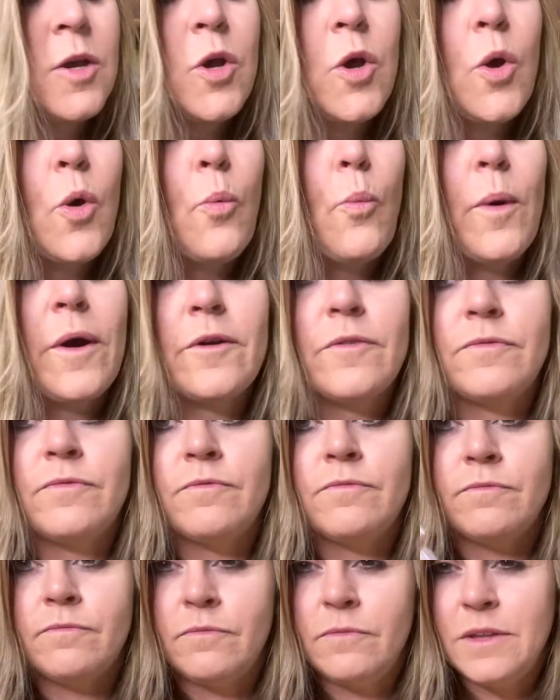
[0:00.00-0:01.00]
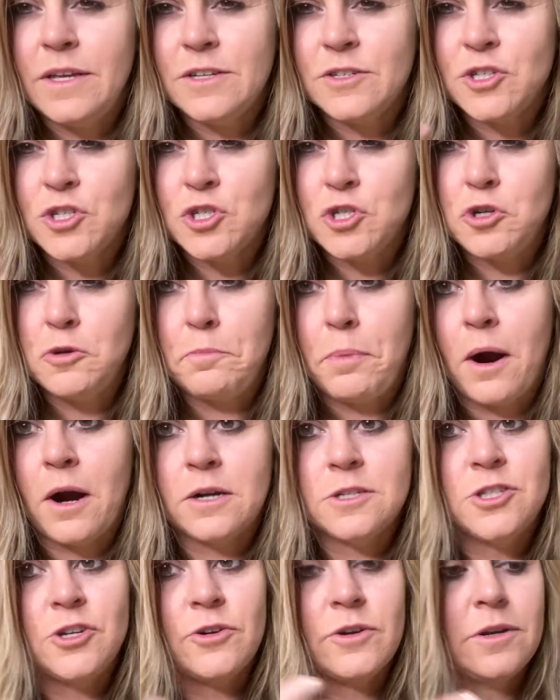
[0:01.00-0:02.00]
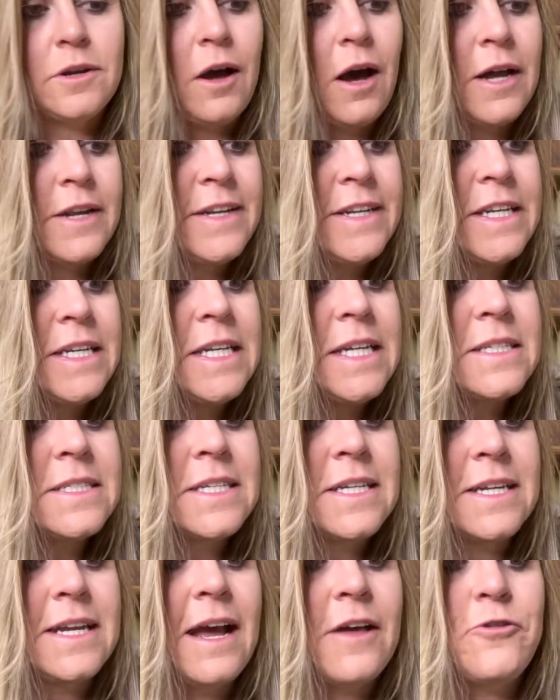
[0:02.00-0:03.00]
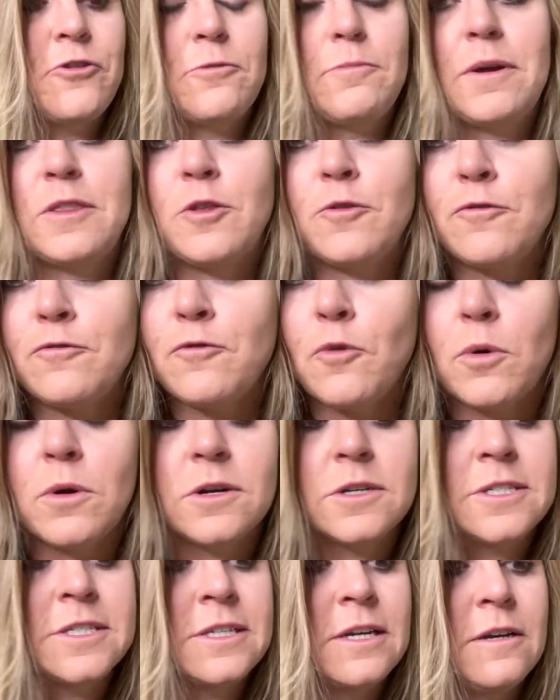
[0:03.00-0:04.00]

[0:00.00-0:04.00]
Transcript: where these two parts are not knit together by the force